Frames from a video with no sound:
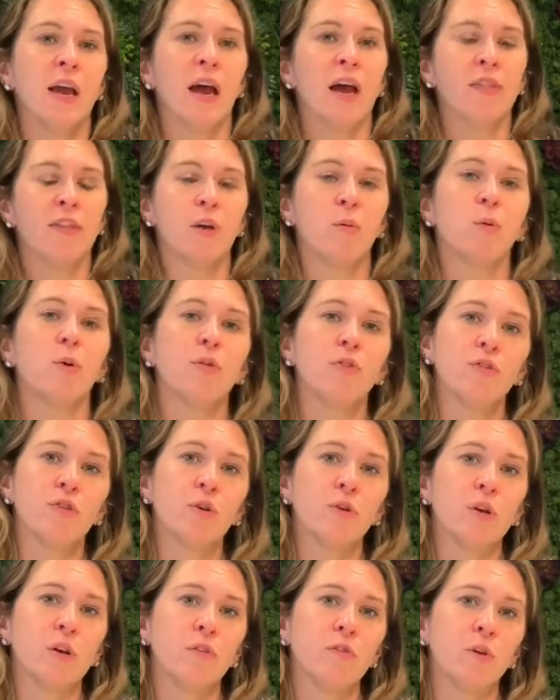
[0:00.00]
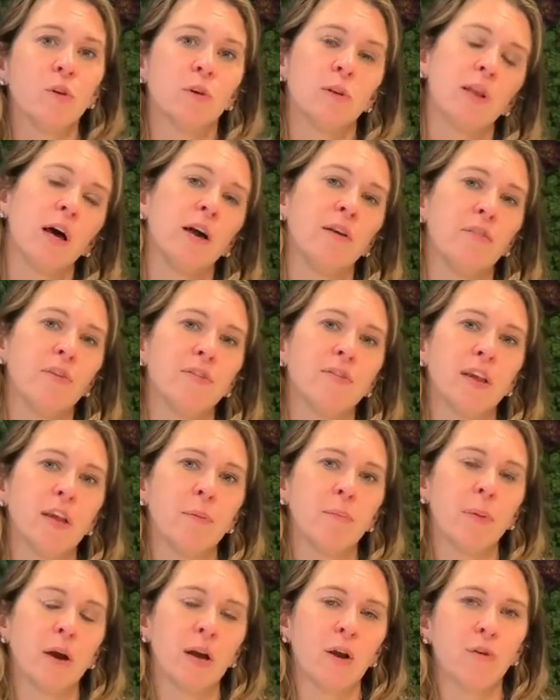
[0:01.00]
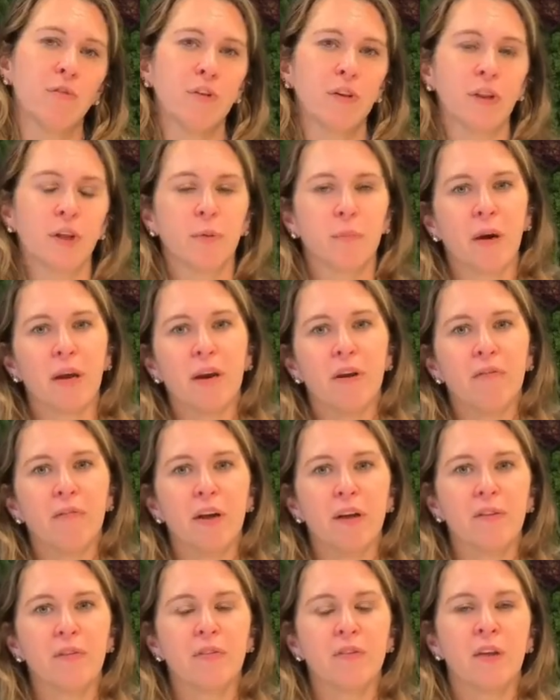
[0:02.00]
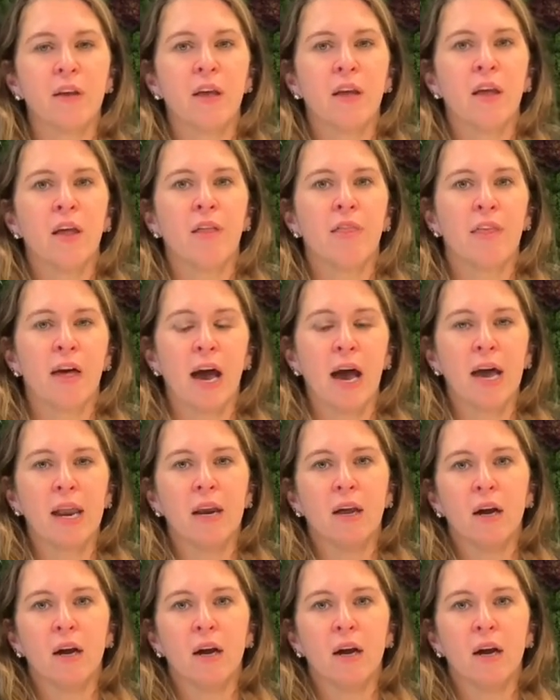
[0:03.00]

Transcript: And they will still give you a lot of the same biophilic benefits that